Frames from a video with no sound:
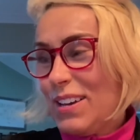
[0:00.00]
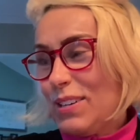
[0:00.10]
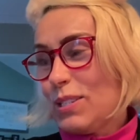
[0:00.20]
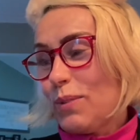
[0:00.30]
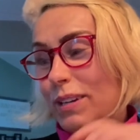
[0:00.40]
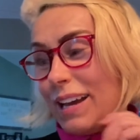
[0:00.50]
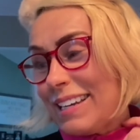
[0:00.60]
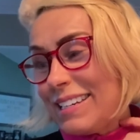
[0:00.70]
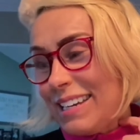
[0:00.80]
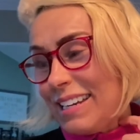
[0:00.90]
So what I
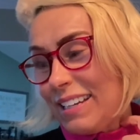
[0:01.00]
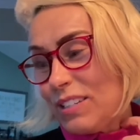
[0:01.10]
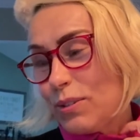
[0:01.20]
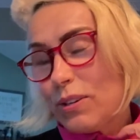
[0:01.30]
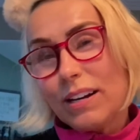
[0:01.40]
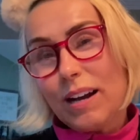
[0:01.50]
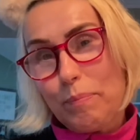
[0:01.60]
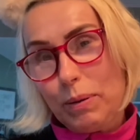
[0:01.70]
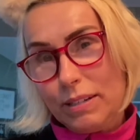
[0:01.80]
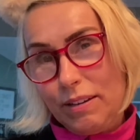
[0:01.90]
did, I took a
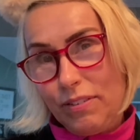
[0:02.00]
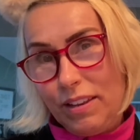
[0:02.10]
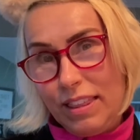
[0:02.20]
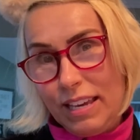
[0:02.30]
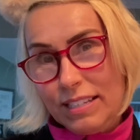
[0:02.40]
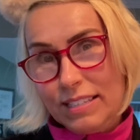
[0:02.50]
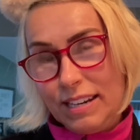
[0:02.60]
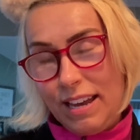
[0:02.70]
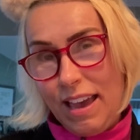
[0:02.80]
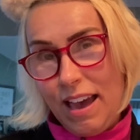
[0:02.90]
couple of different things that
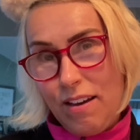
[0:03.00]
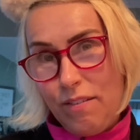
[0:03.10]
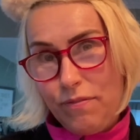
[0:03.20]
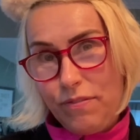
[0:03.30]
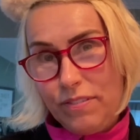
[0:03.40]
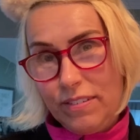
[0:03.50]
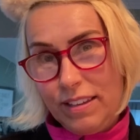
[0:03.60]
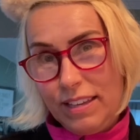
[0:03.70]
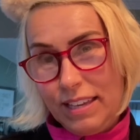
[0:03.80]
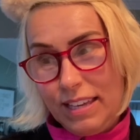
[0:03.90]
I have
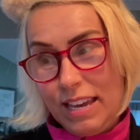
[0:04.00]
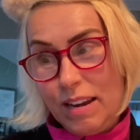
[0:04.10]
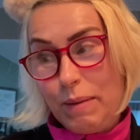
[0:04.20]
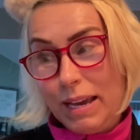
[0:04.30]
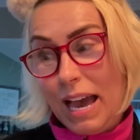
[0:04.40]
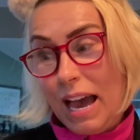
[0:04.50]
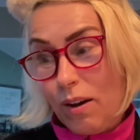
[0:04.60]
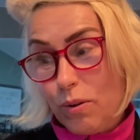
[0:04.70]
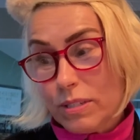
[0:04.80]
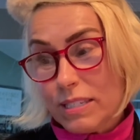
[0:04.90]
in my
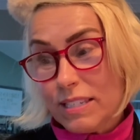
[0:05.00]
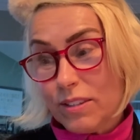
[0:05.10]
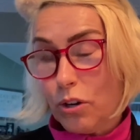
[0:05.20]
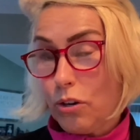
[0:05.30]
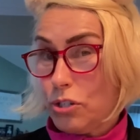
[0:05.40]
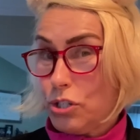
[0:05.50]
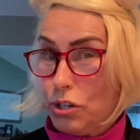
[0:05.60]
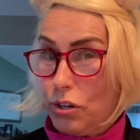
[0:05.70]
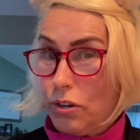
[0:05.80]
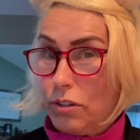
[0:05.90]
house that are
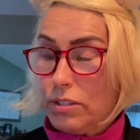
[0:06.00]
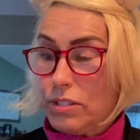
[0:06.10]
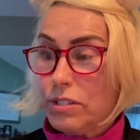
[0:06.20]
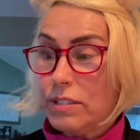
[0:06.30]
circles.